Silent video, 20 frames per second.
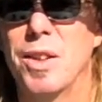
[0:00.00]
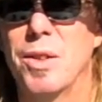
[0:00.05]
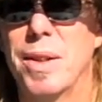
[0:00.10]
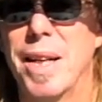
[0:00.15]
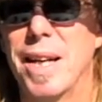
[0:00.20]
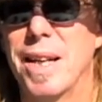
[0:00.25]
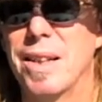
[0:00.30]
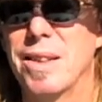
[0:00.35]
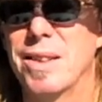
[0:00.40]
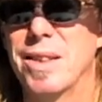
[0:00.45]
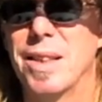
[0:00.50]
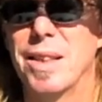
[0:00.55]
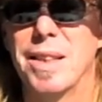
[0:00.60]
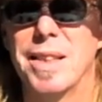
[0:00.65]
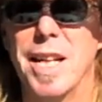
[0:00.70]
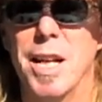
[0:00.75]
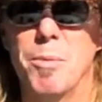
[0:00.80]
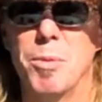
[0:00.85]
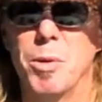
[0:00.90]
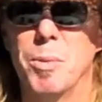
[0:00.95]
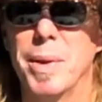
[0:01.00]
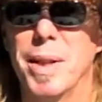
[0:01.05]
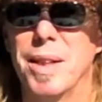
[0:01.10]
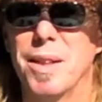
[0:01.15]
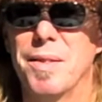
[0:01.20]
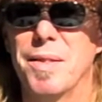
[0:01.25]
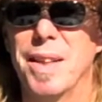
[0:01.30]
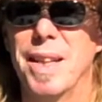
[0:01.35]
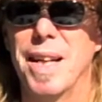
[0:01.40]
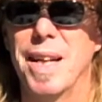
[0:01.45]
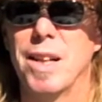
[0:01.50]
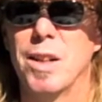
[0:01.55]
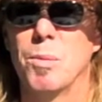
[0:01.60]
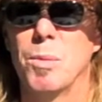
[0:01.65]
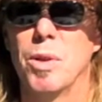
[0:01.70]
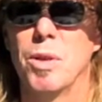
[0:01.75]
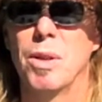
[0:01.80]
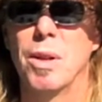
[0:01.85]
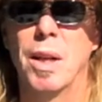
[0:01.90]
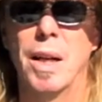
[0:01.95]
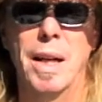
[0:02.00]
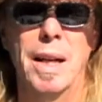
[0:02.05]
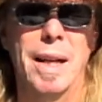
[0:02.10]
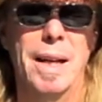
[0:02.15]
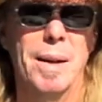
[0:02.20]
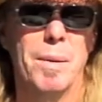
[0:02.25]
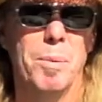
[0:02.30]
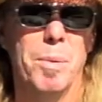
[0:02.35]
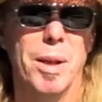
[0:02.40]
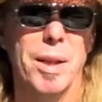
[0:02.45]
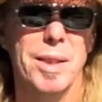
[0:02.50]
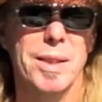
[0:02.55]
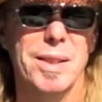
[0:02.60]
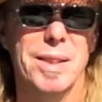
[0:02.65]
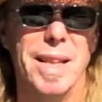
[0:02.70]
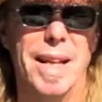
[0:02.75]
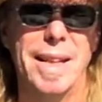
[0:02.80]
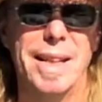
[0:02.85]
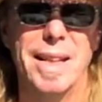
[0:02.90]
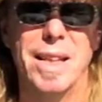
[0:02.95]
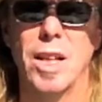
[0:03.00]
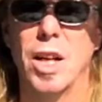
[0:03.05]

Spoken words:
you guess, and the temperament of the animal, plus taking